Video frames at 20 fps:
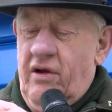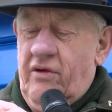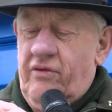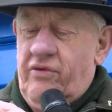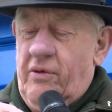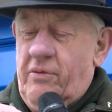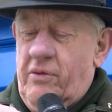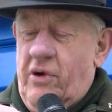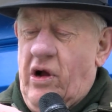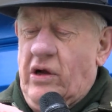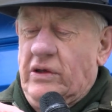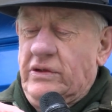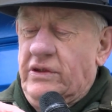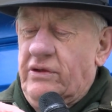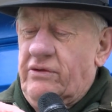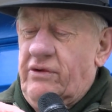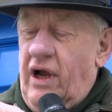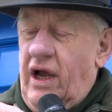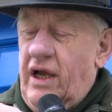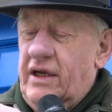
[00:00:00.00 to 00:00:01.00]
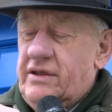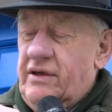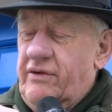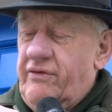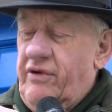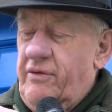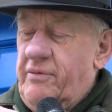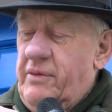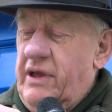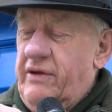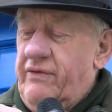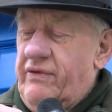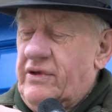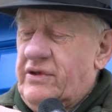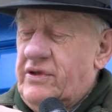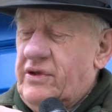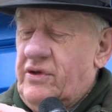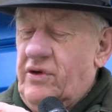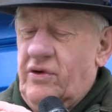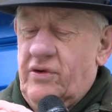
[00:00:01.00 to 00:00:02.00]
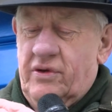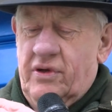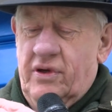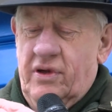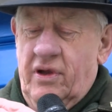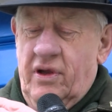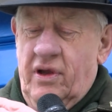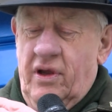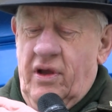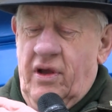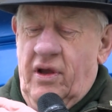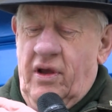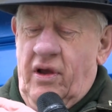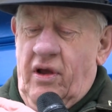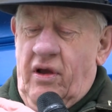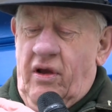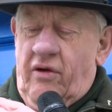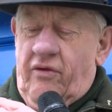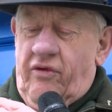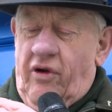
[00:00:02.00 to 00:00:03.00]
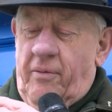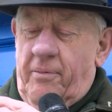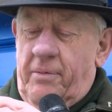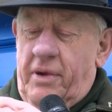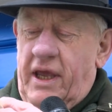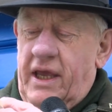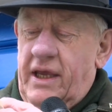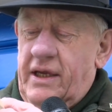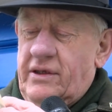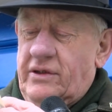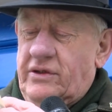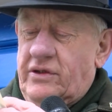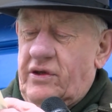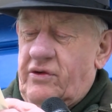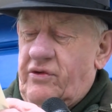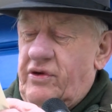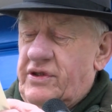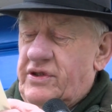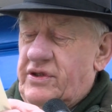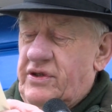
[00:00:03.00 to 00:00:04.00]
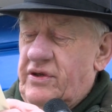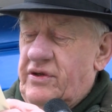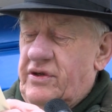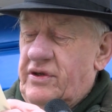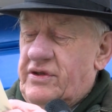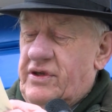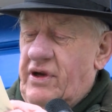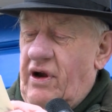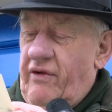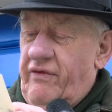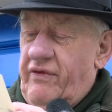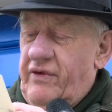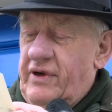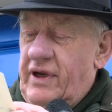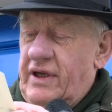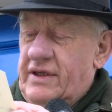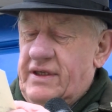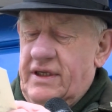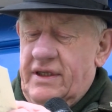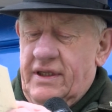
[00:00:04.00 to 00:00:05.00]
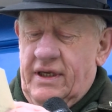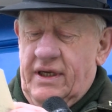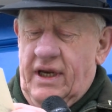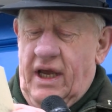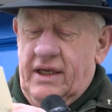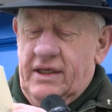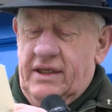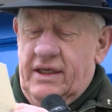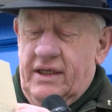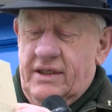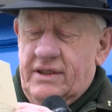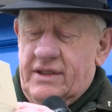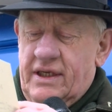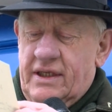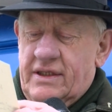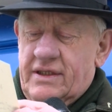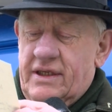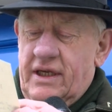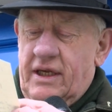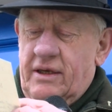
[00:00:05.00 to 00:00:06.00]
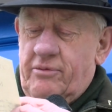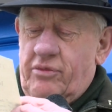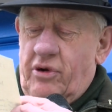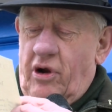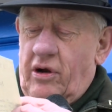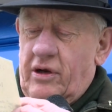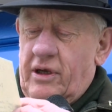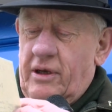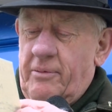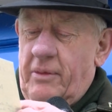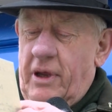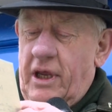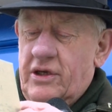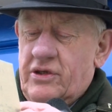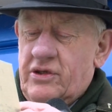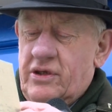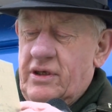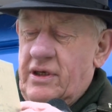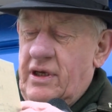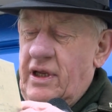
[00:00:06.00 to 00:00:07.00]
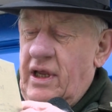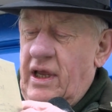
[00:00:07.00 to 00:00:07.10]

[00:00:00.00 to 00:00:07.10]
from wrong to right and from evil to good, from pagan to Christian to sovereign, as in the 1916 proclamation.